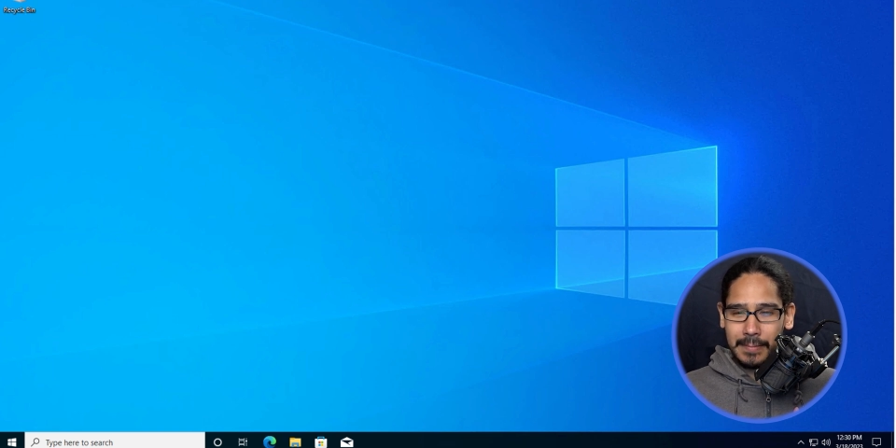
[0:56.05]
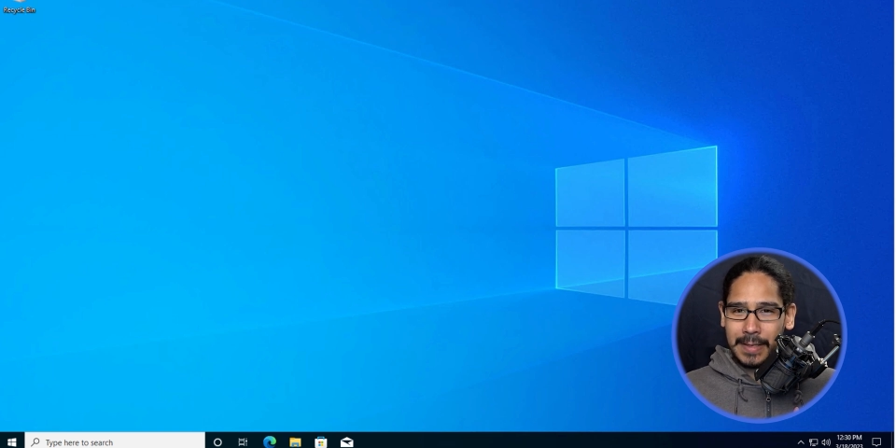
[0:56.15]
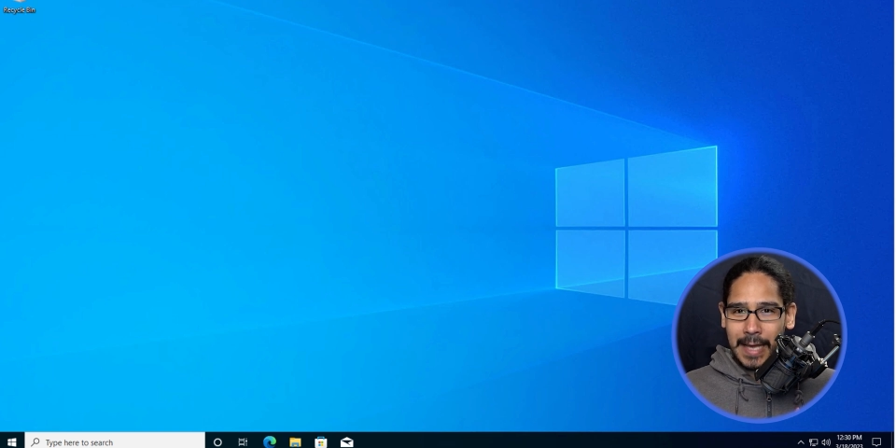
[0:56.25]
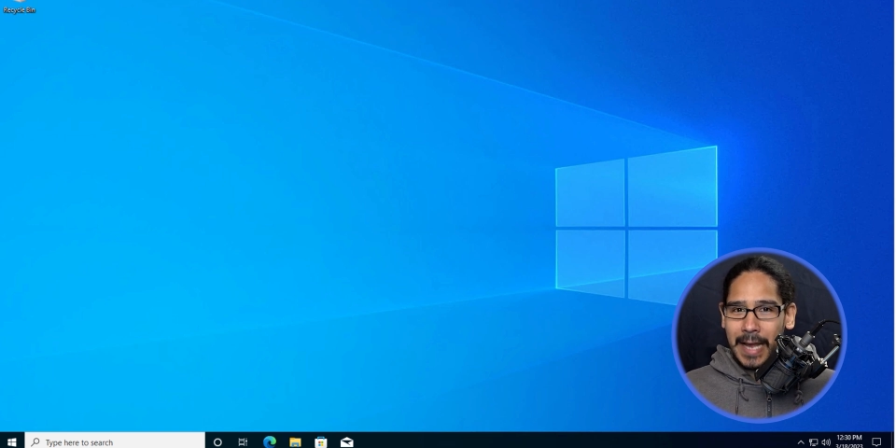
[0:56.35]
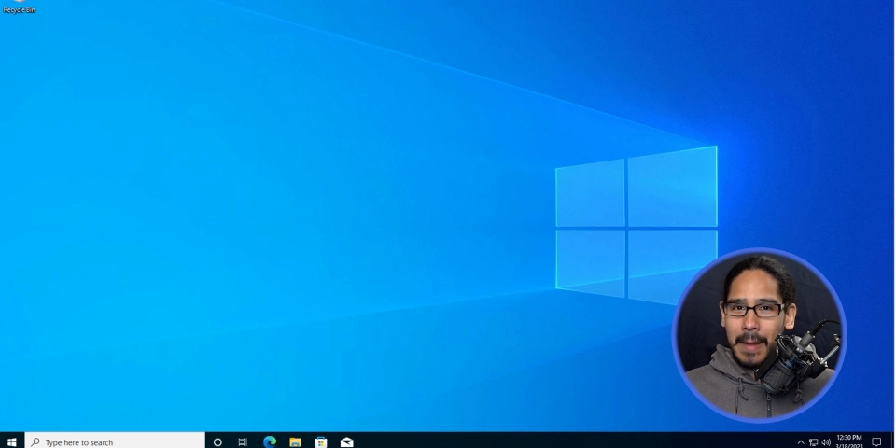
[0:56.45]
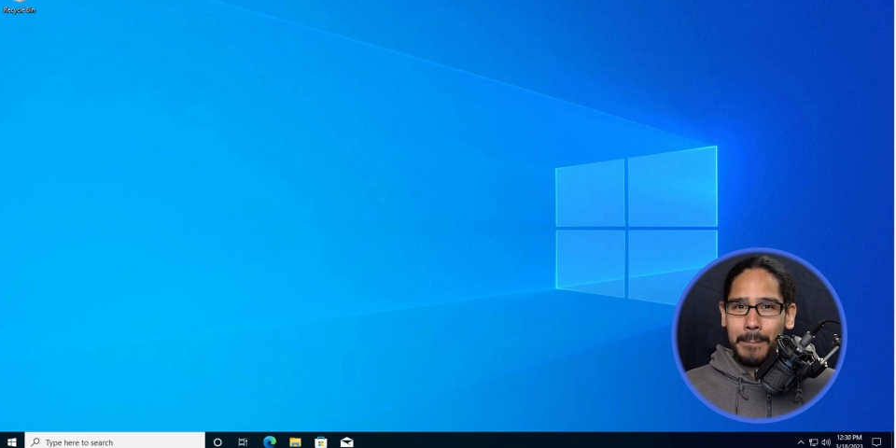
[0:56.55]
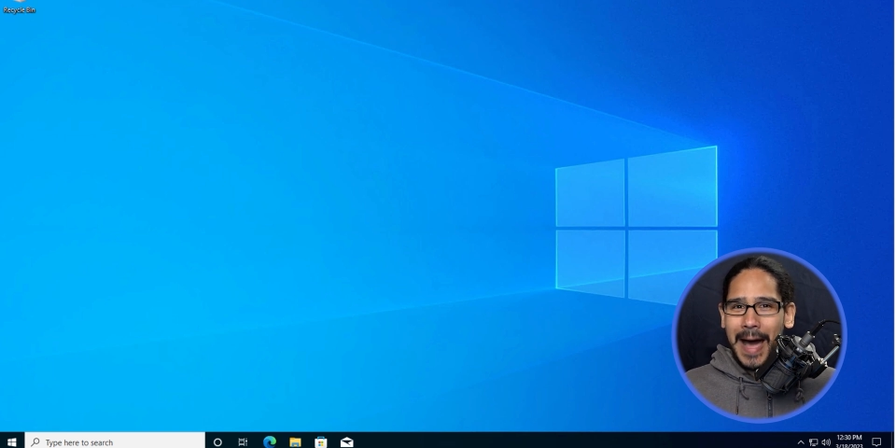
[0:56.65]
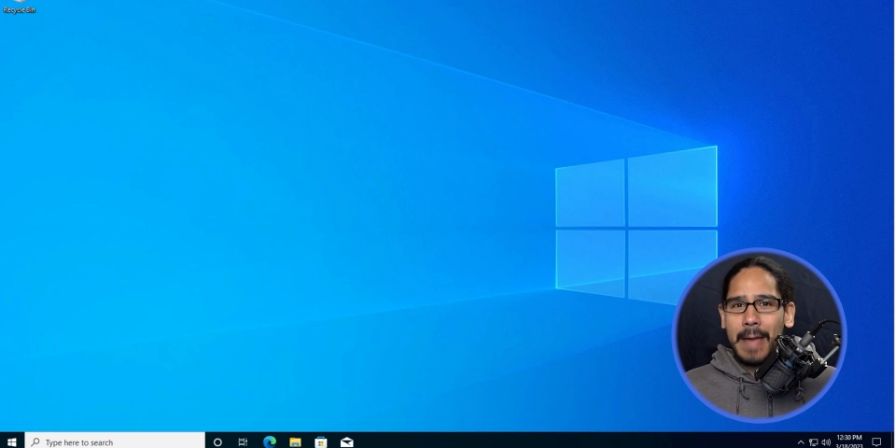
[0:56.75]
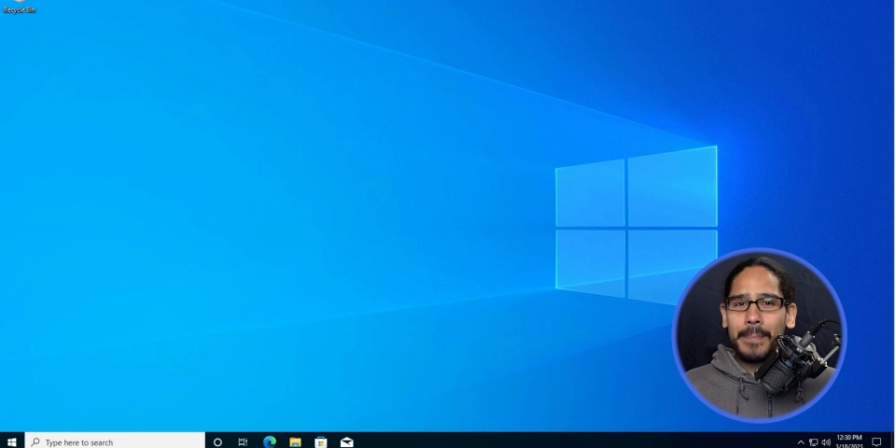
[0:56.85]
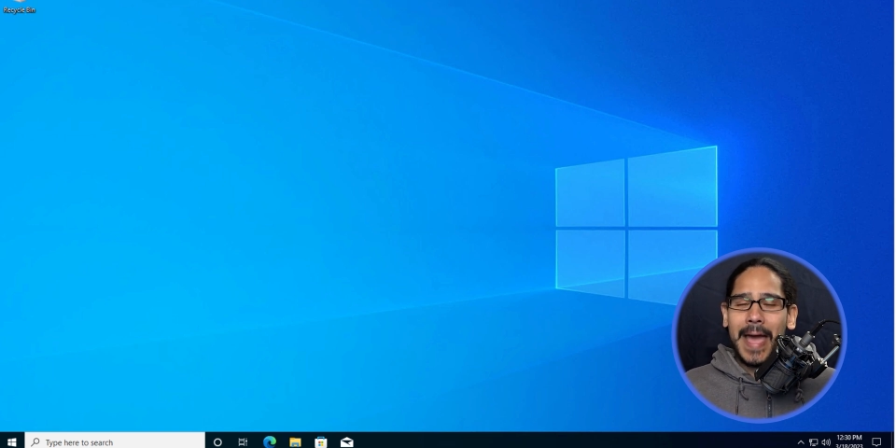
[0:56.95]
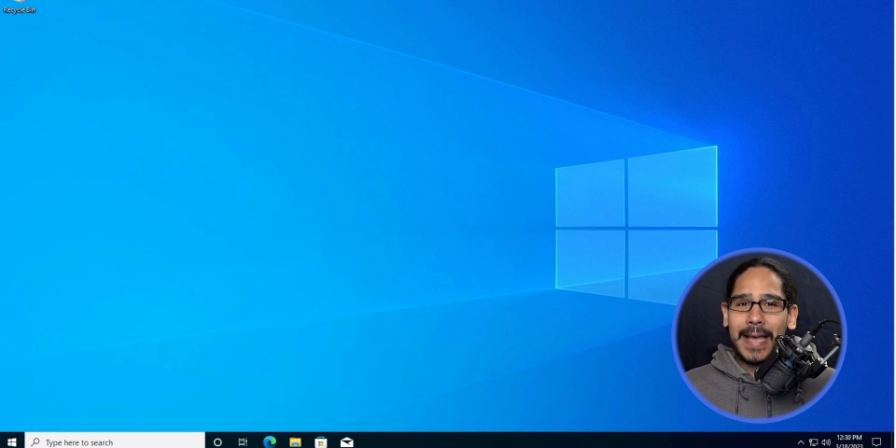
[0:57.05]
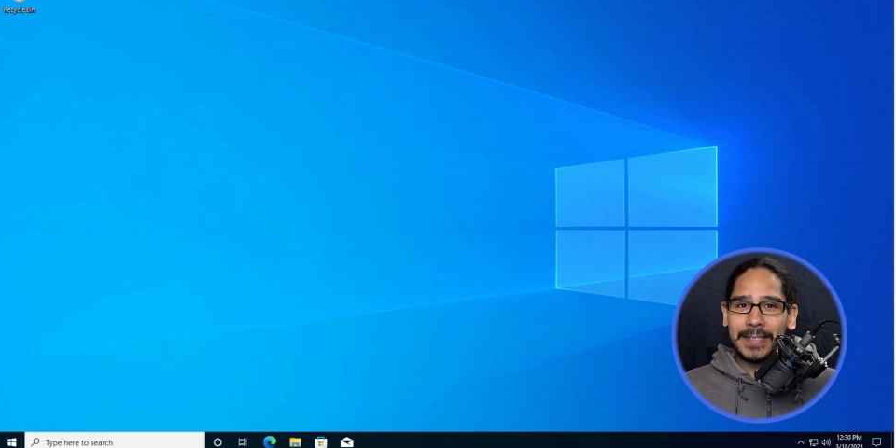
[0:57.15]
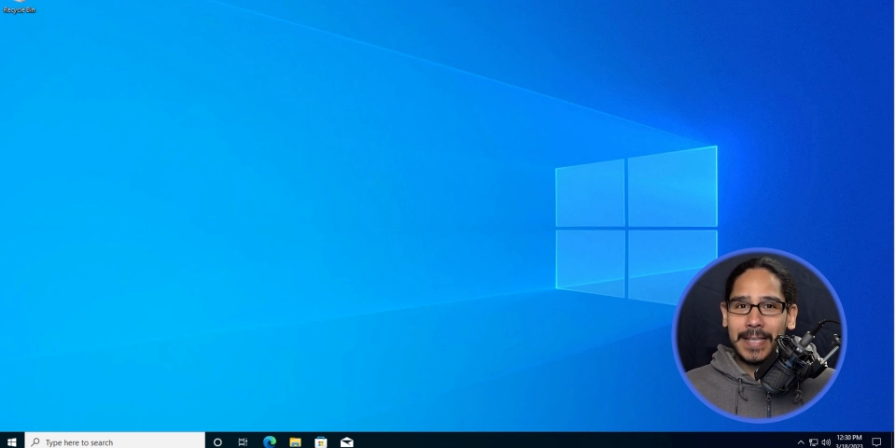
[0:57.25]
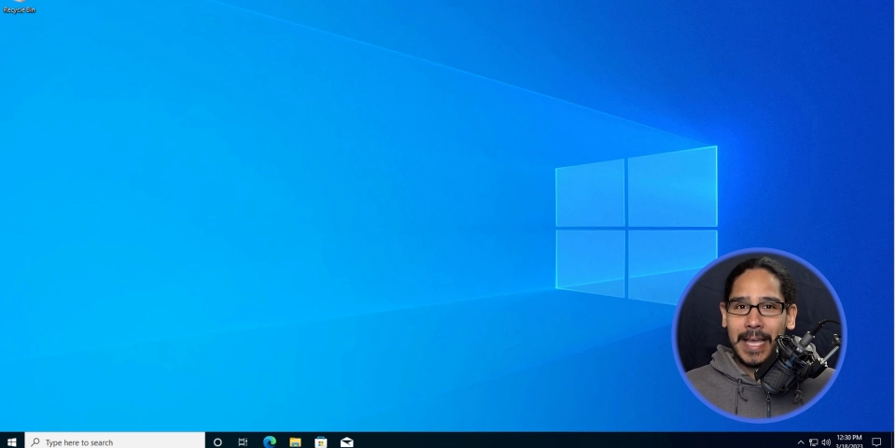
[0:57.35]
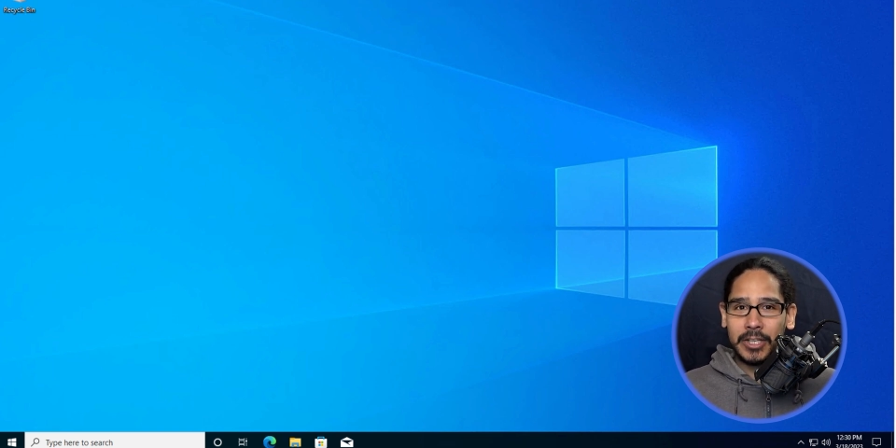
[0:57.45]
kind of bypass
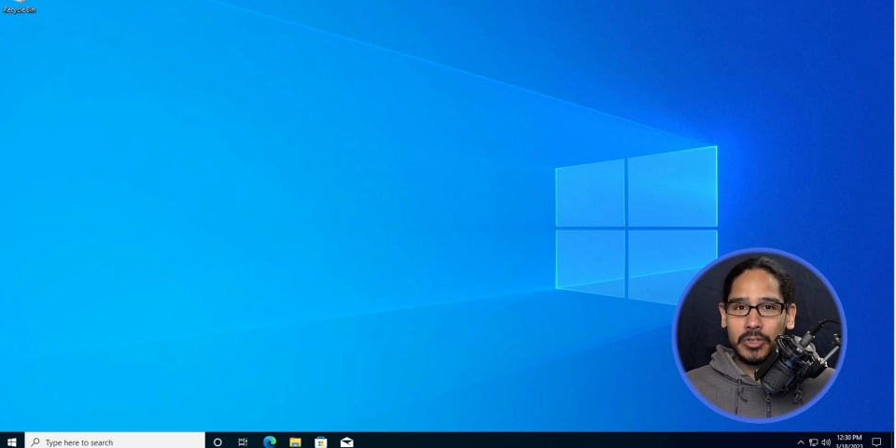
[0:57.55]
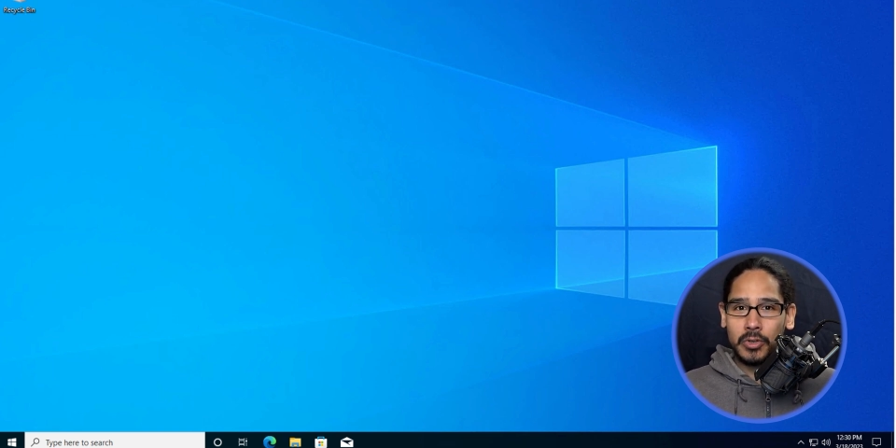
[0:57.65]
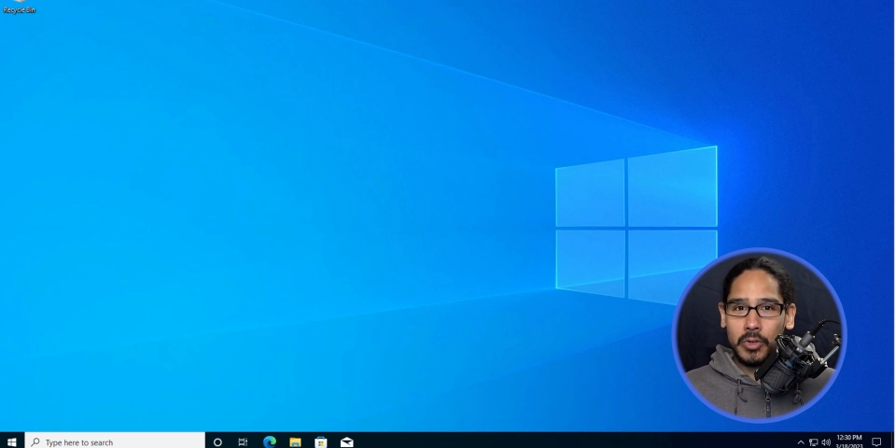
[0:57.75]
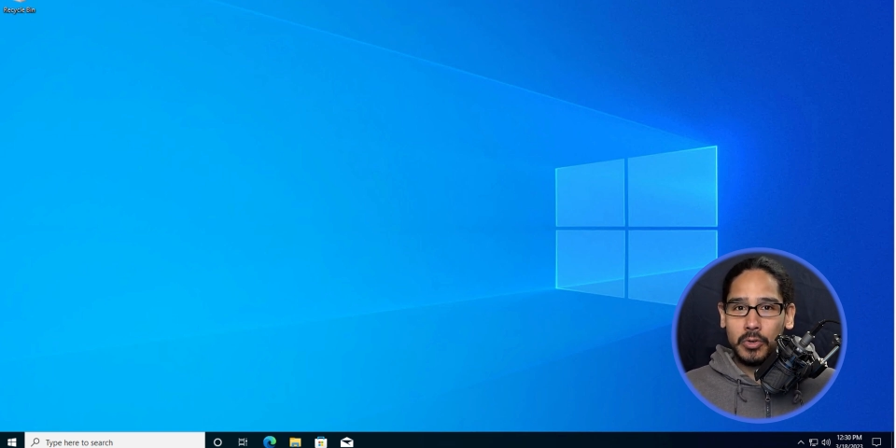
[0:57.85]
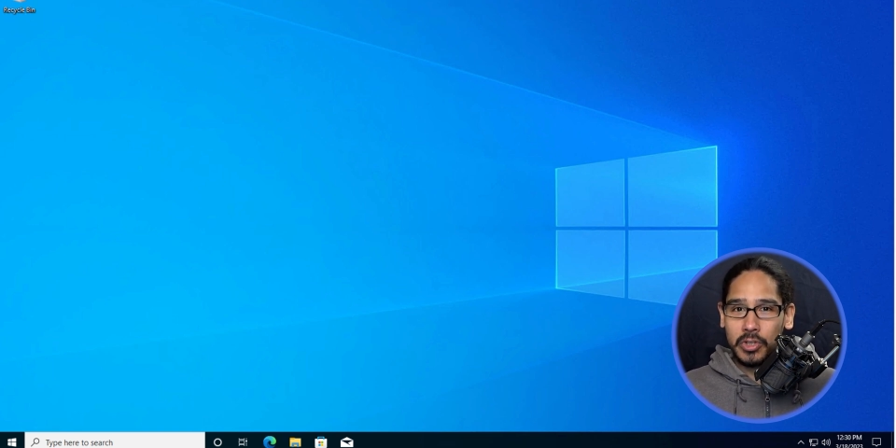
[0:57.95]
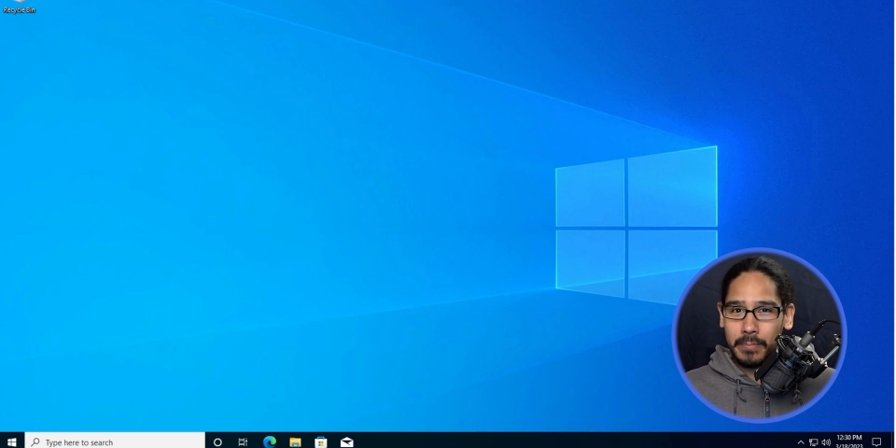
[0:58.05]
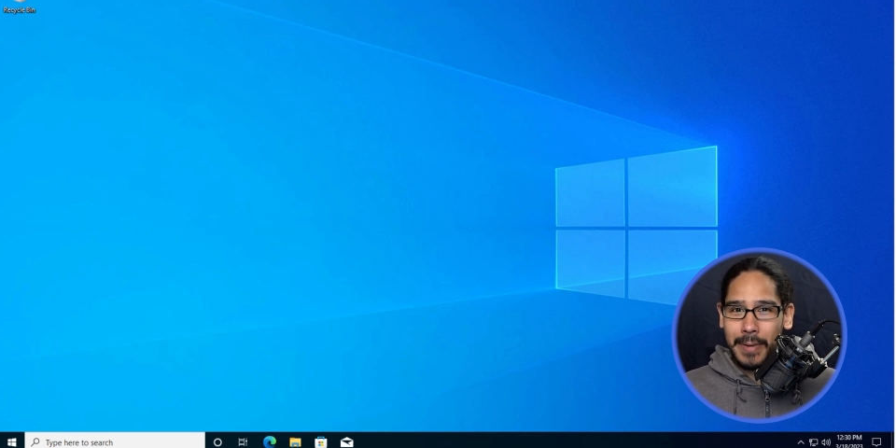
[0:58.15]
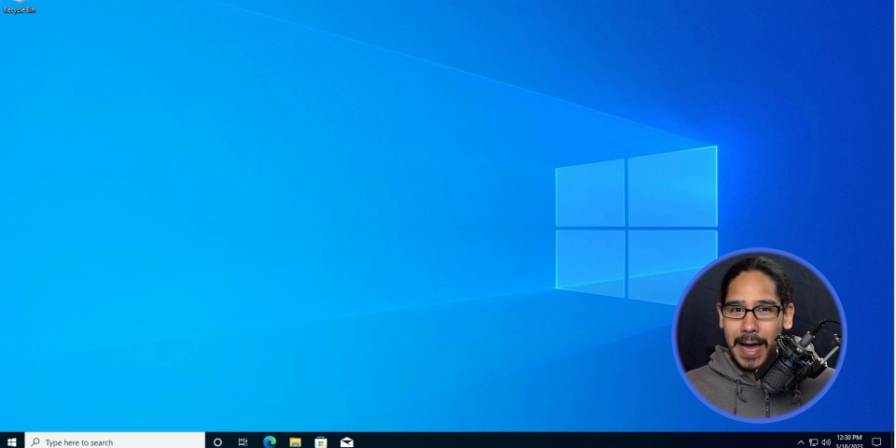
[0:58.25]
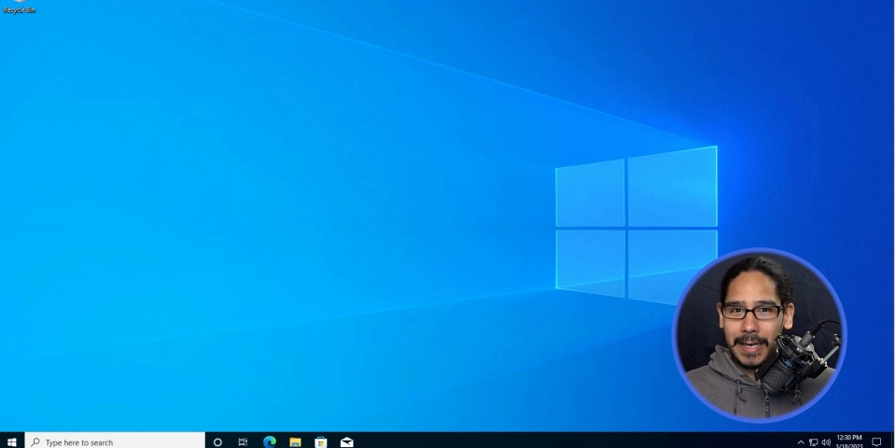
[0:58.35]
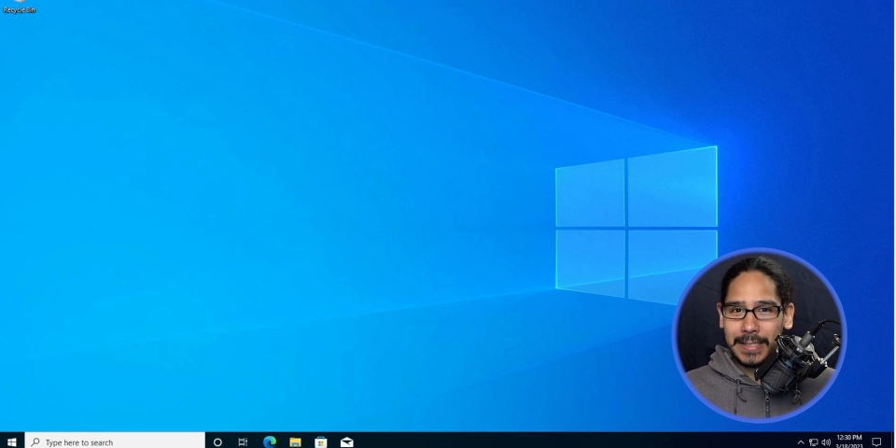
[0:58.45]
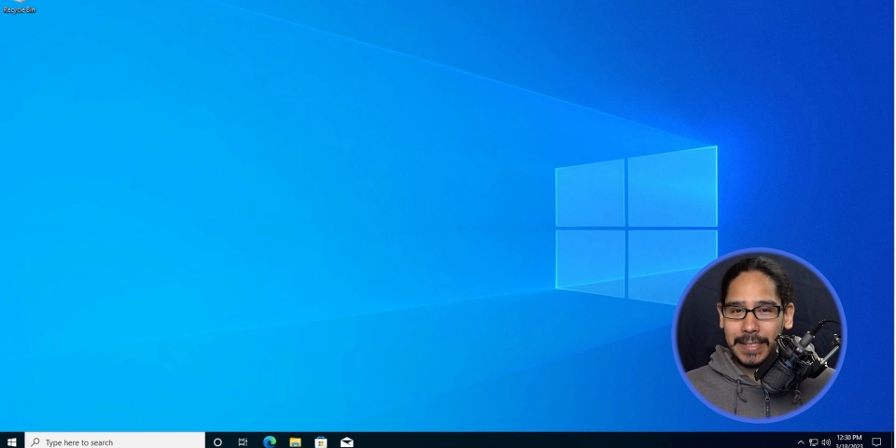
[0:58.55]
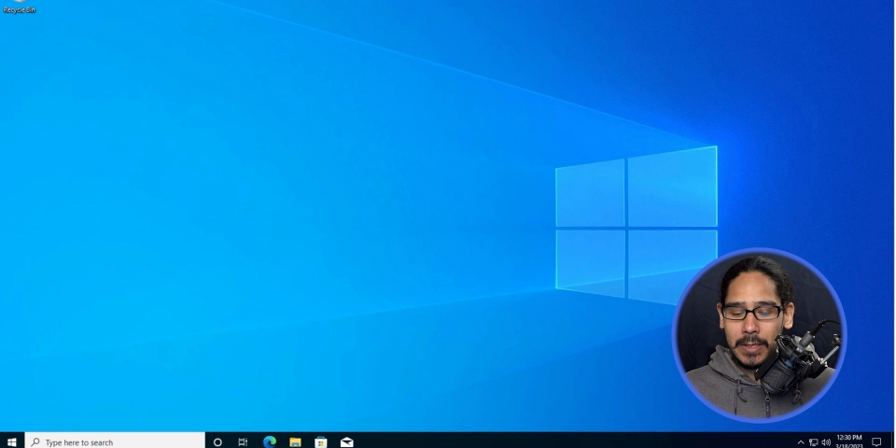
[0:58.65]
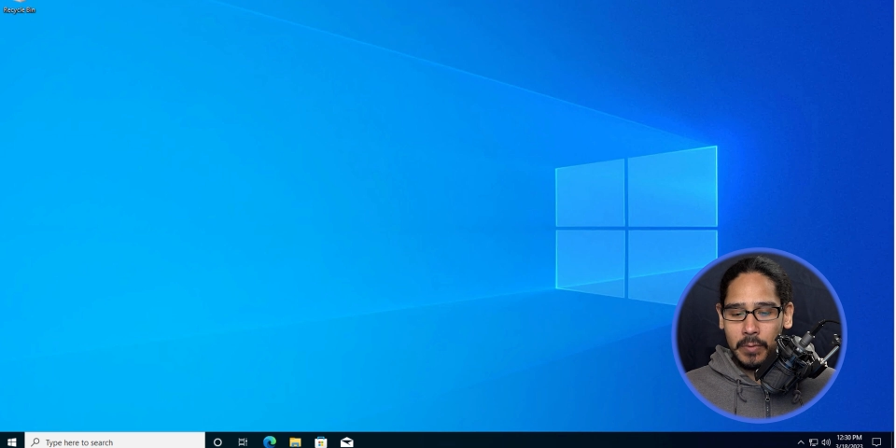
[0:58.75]
the execution policy